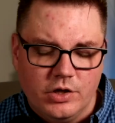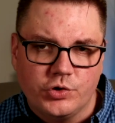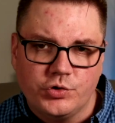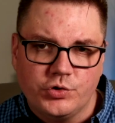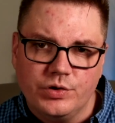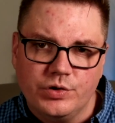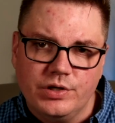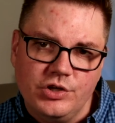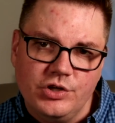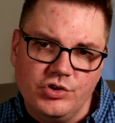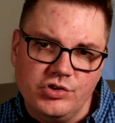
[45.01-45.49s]

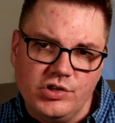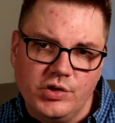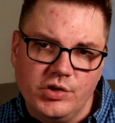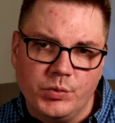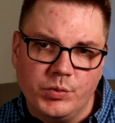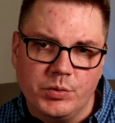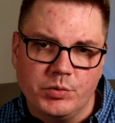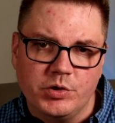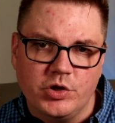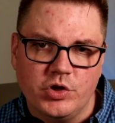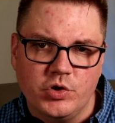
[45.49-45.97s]
Traditionally
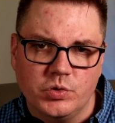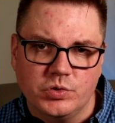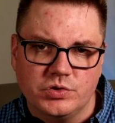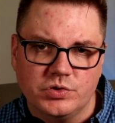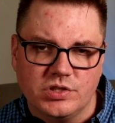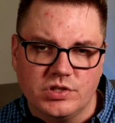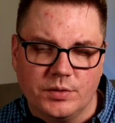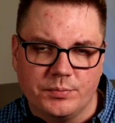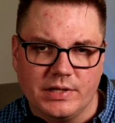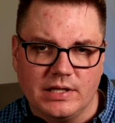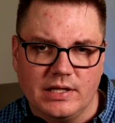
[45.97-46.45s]
we would use
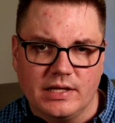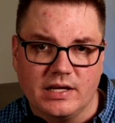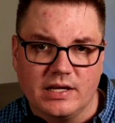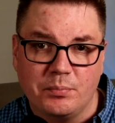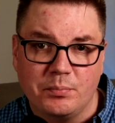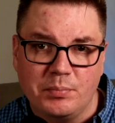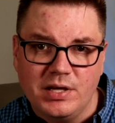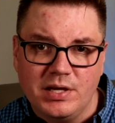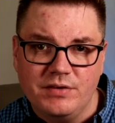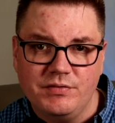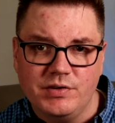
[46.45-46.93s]
something like a
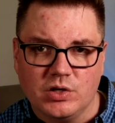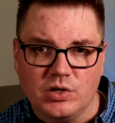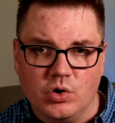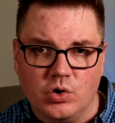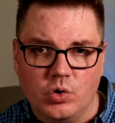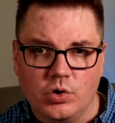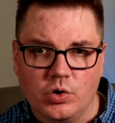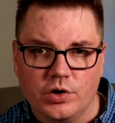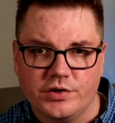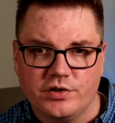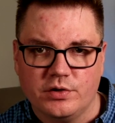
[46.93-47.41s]
pivot
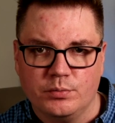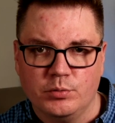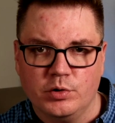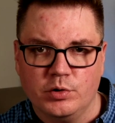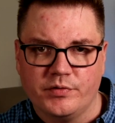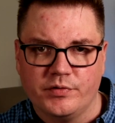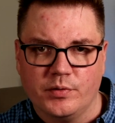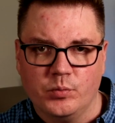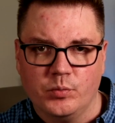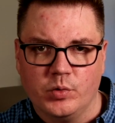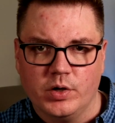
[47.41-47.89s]
chord to
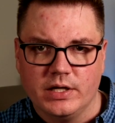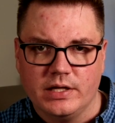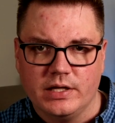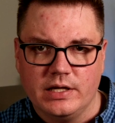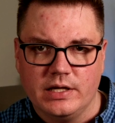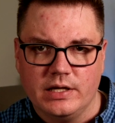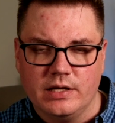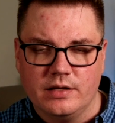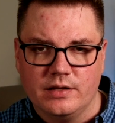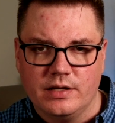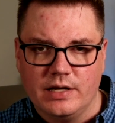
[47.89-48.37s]
move from one
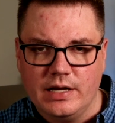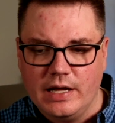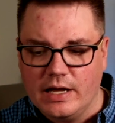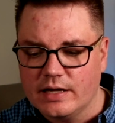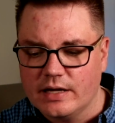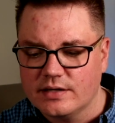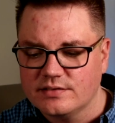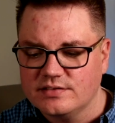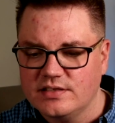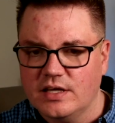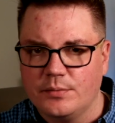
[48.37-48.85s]
key to the
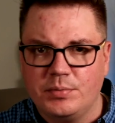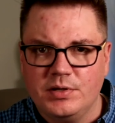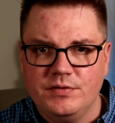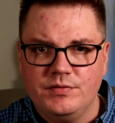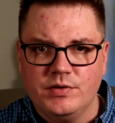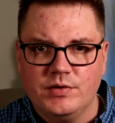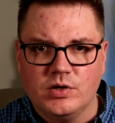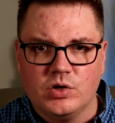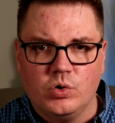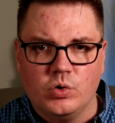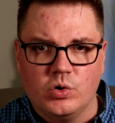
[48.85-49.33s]
next. That
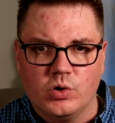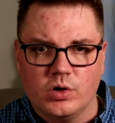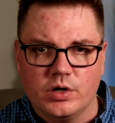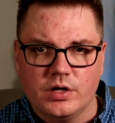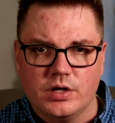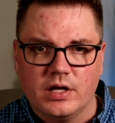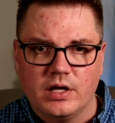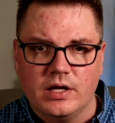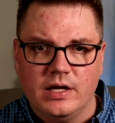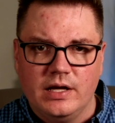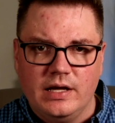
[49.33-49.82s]
pivot
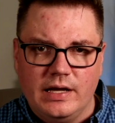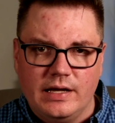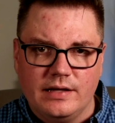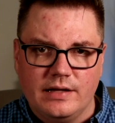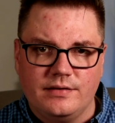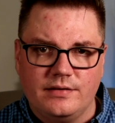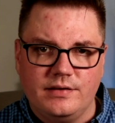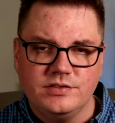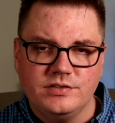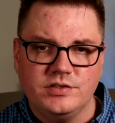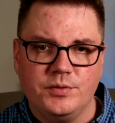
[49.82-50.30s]
chord
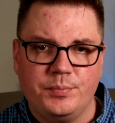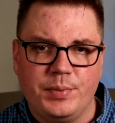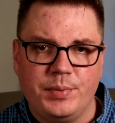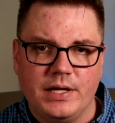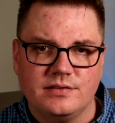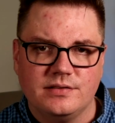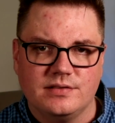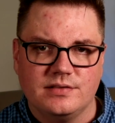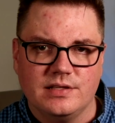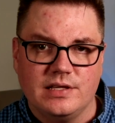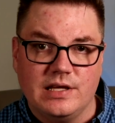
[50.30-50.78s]

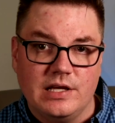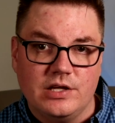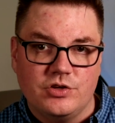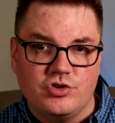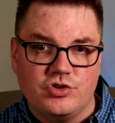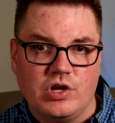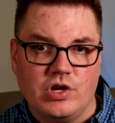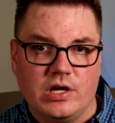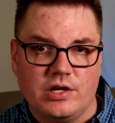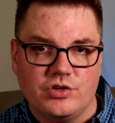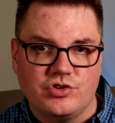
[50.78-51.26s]
anticipates the key
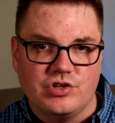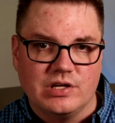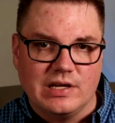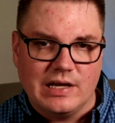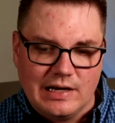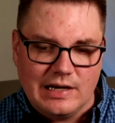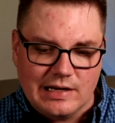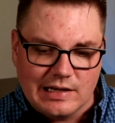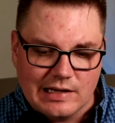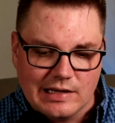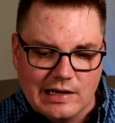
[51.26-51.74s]
change and
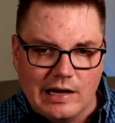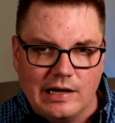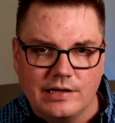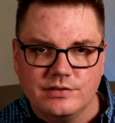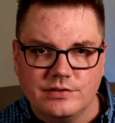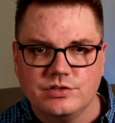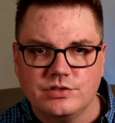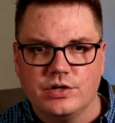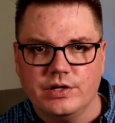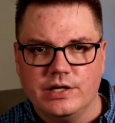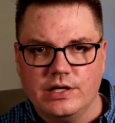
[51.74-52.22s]
kind of
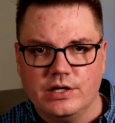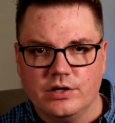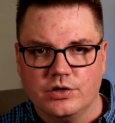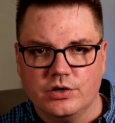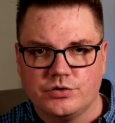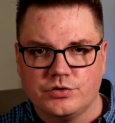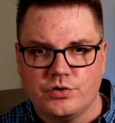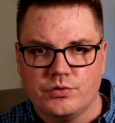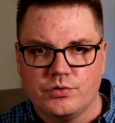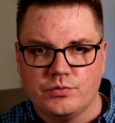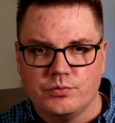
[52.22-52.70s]
guides our
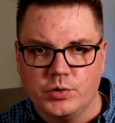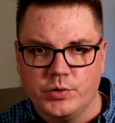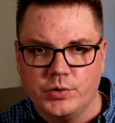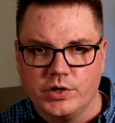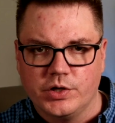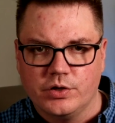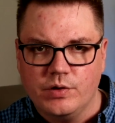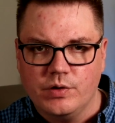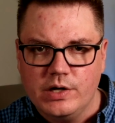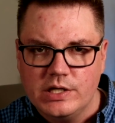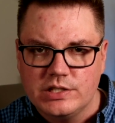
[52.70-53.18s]
ears through
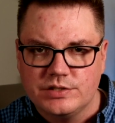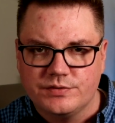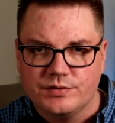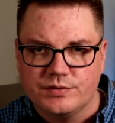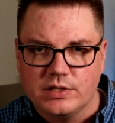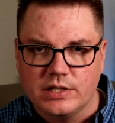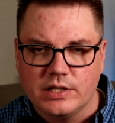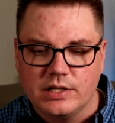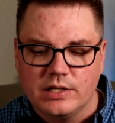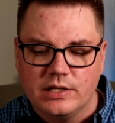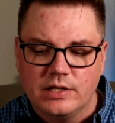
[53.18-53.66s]
it
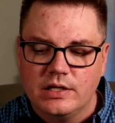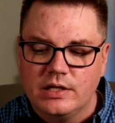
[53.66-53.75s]
gracefully.